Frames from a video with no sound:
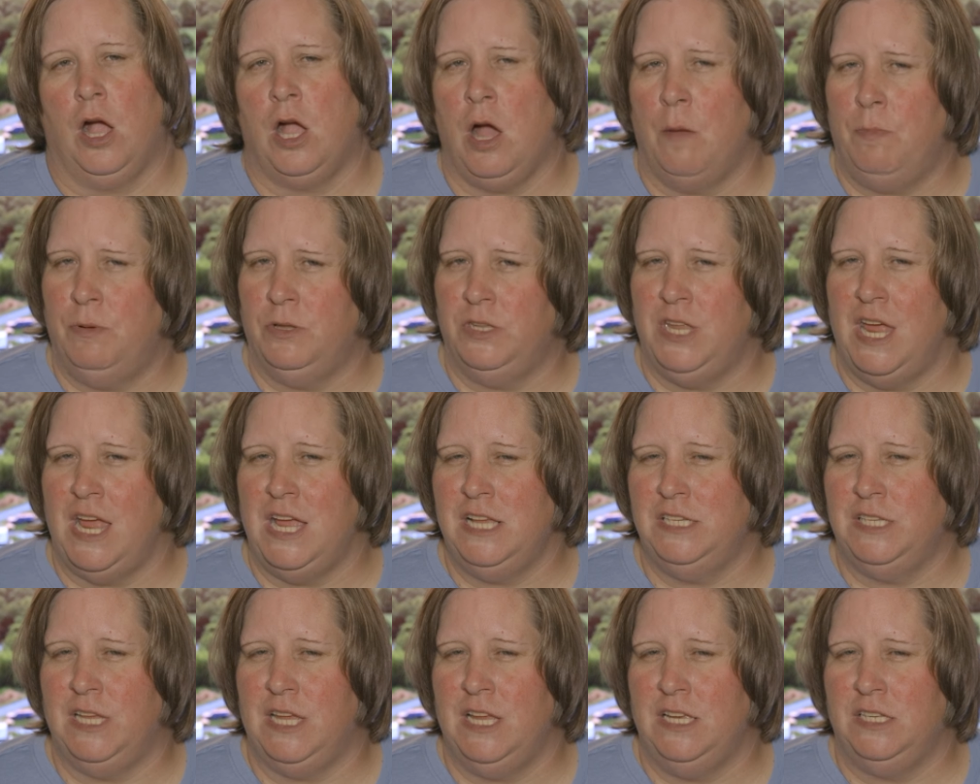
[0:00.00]
A couple
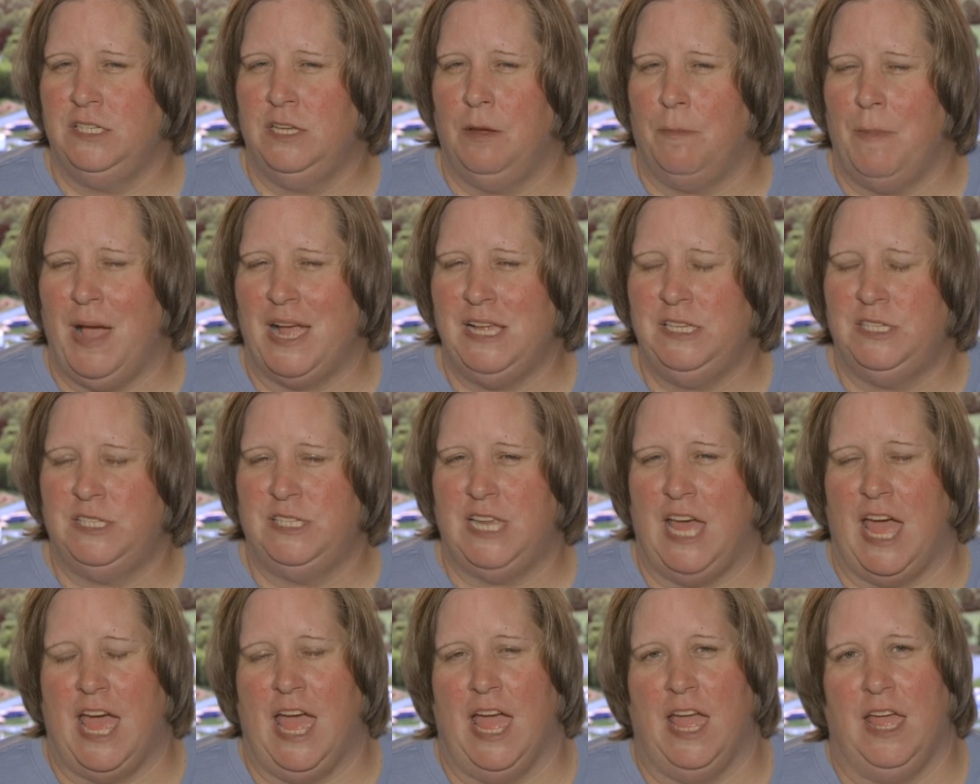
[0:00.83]
days into my
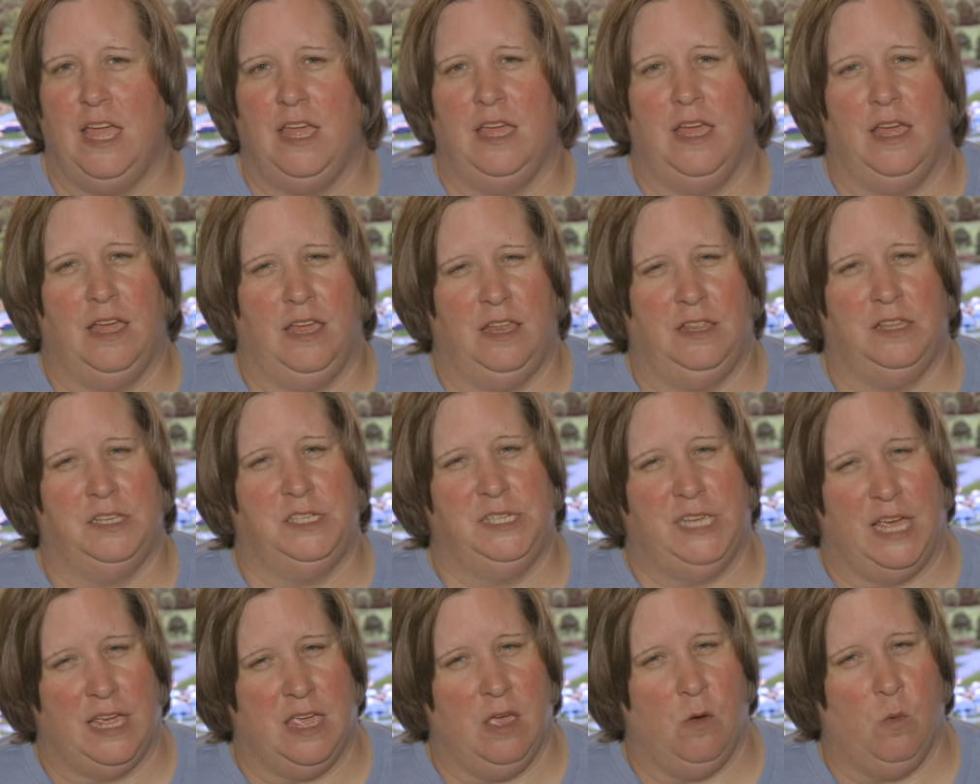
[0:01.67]
stay in the
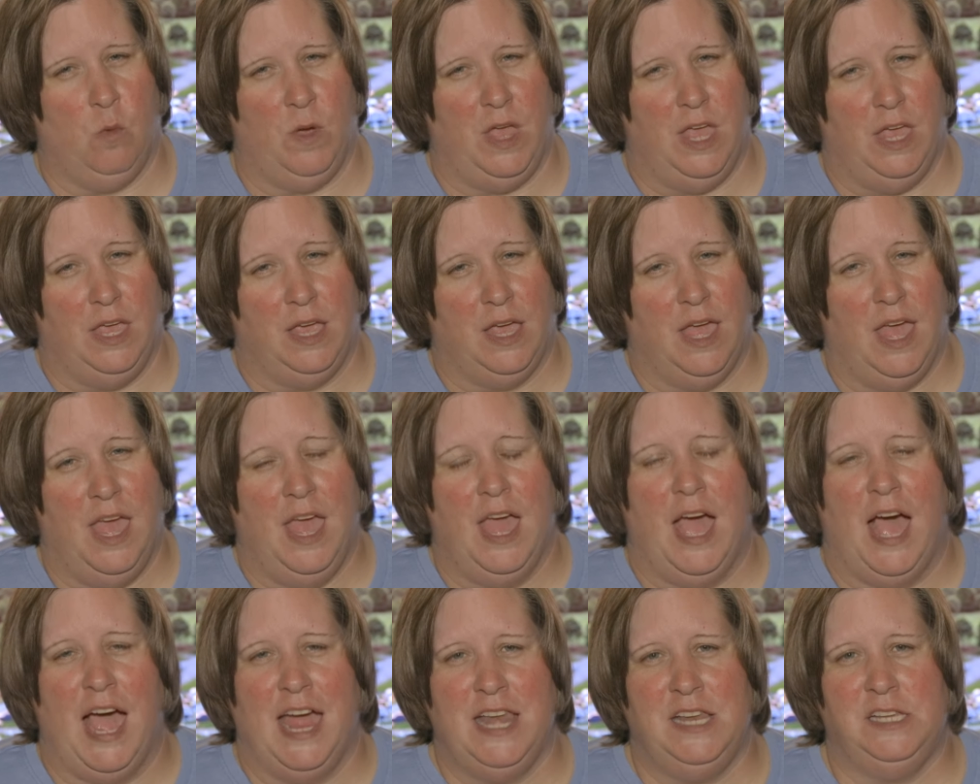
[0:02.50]
second week,
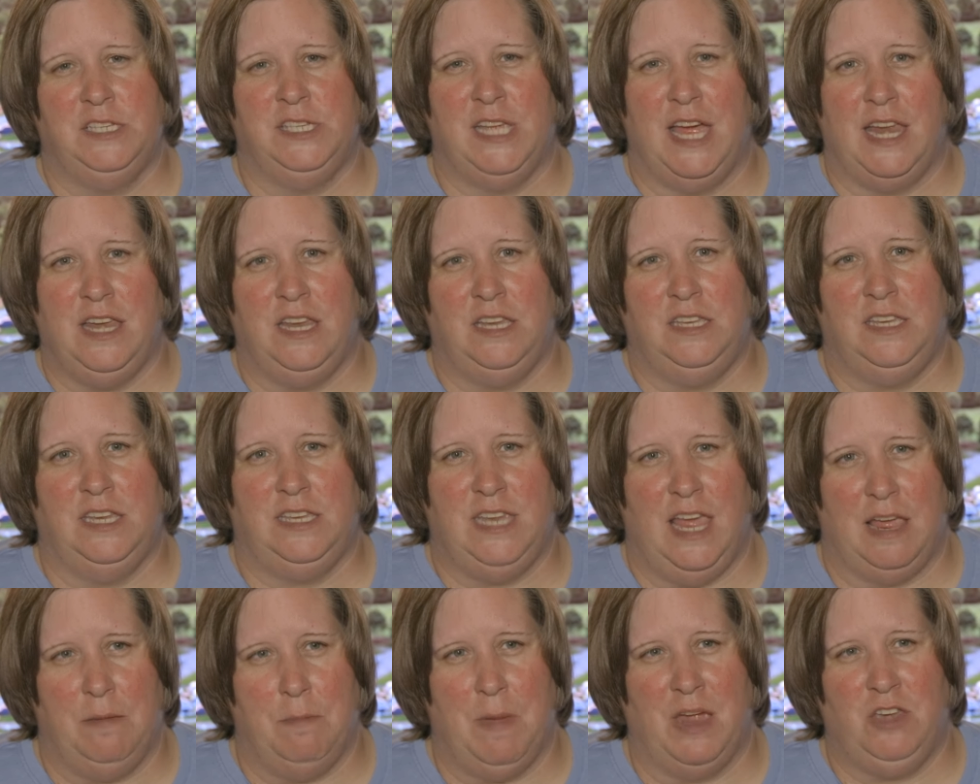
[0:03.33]
I decided
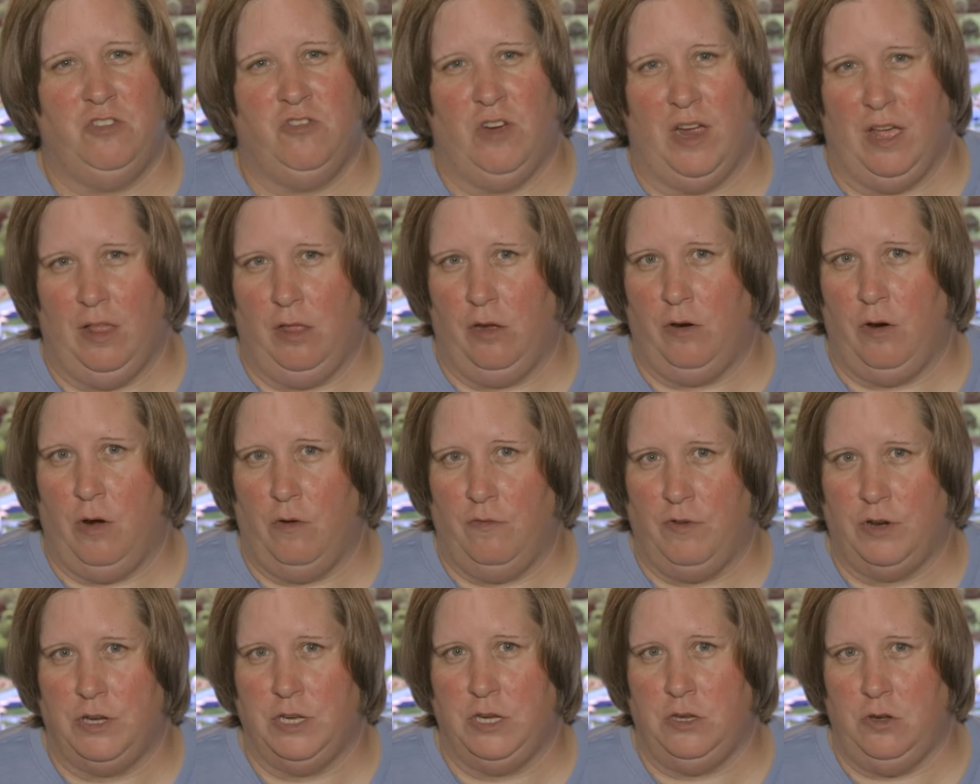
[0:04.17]
to take my trailer
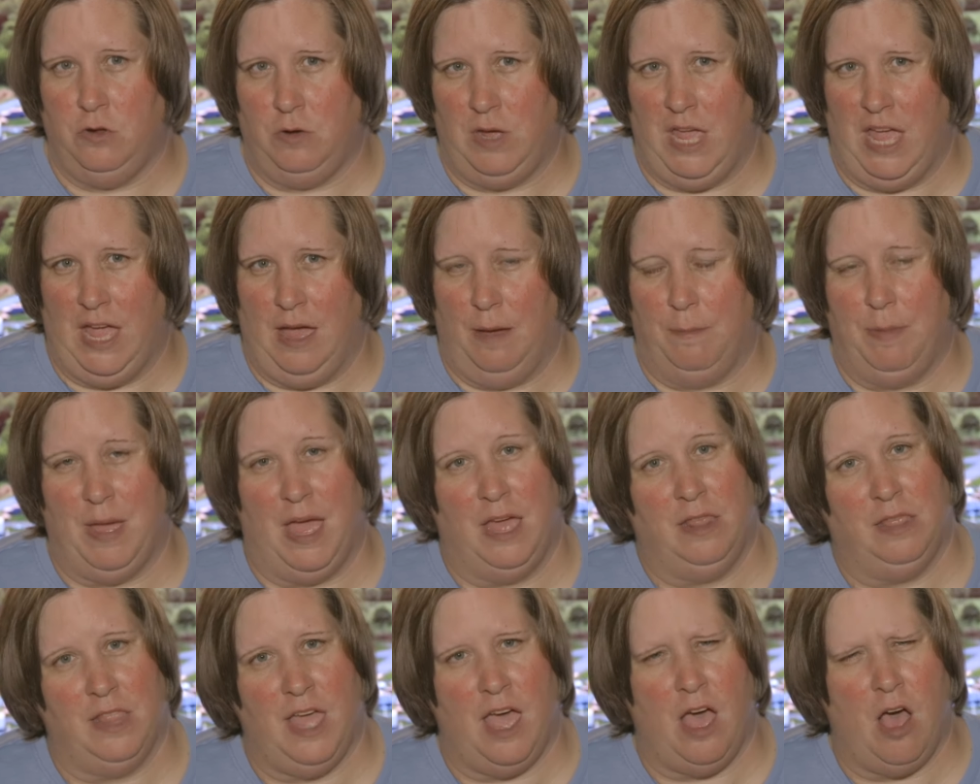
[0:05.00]
over to nuCamp
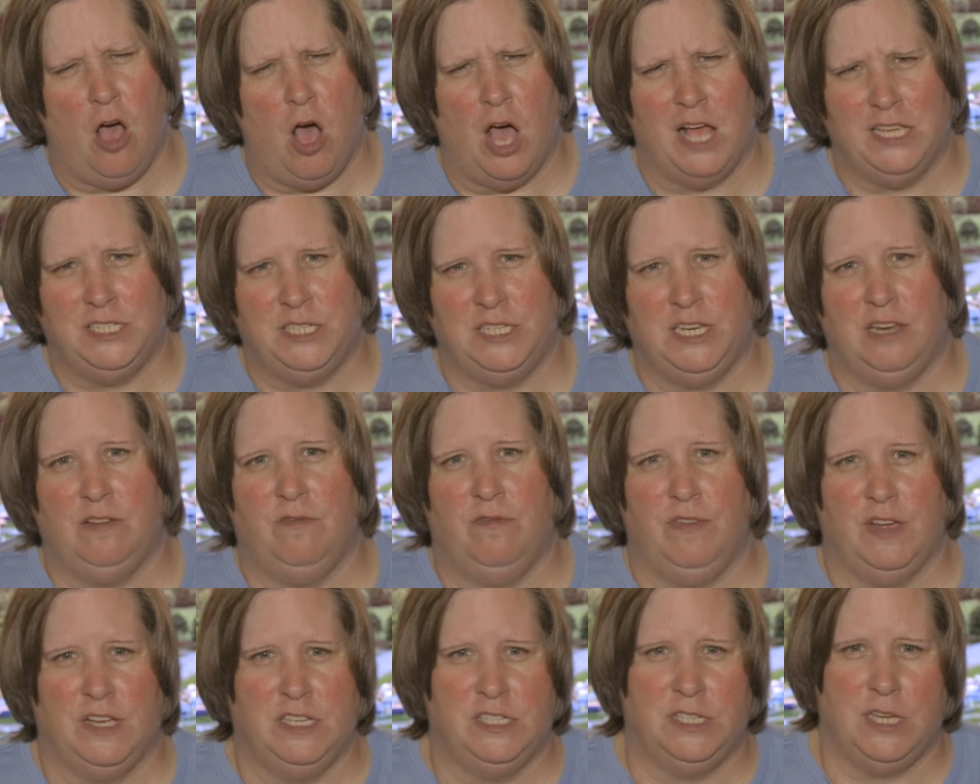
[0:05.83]
and let
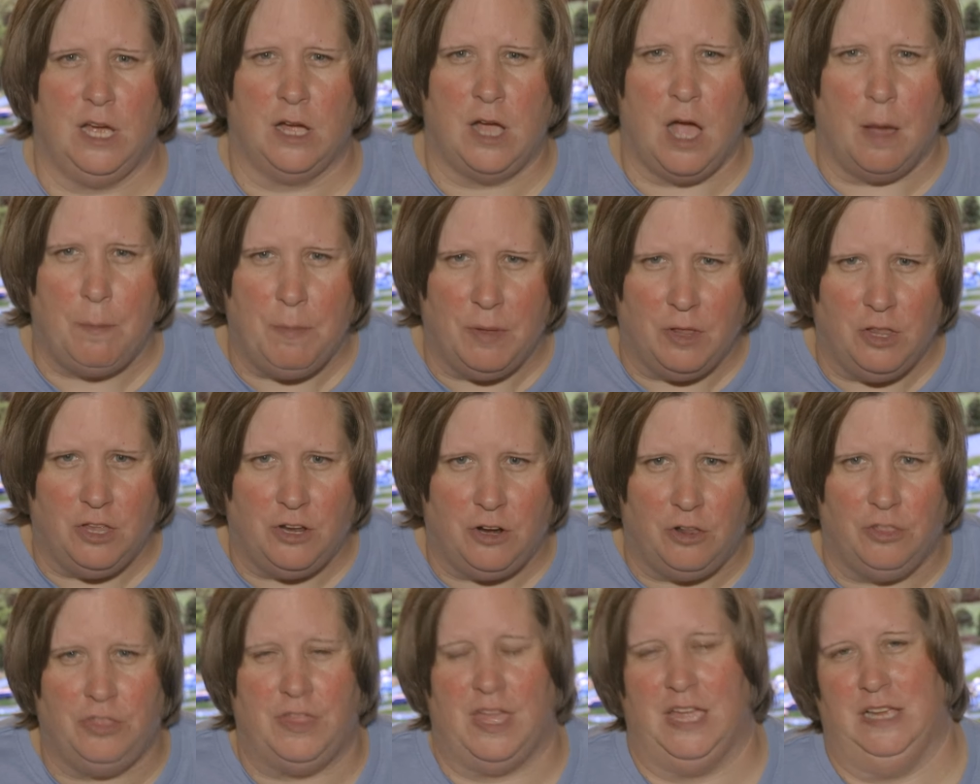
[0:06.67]
Austin fix a couple
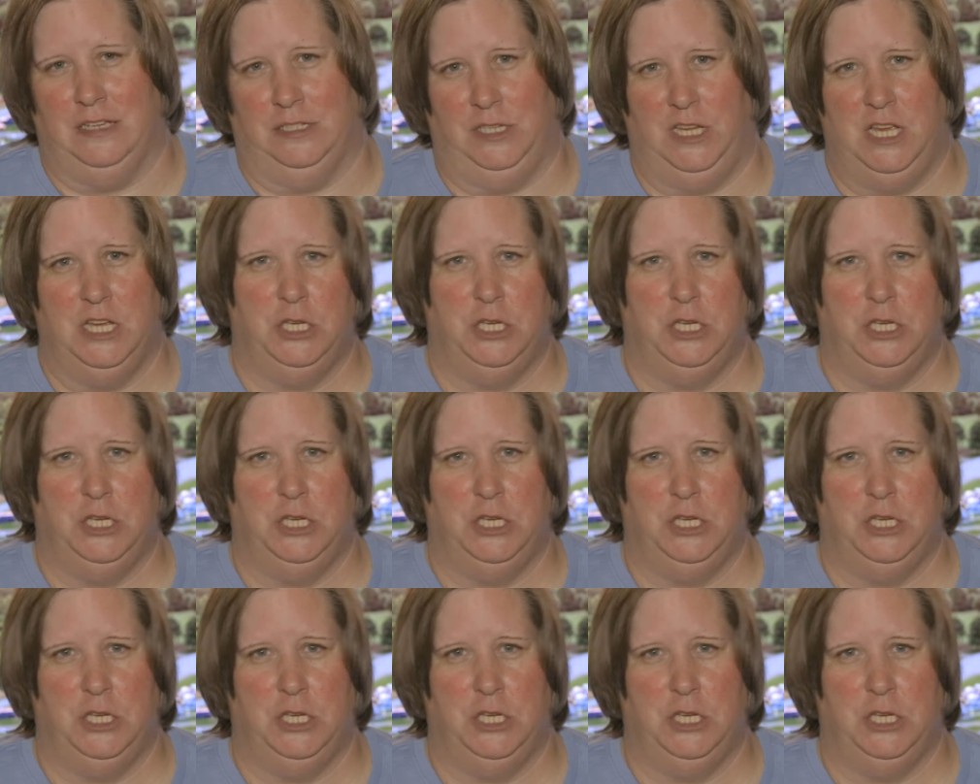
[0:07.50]
little things.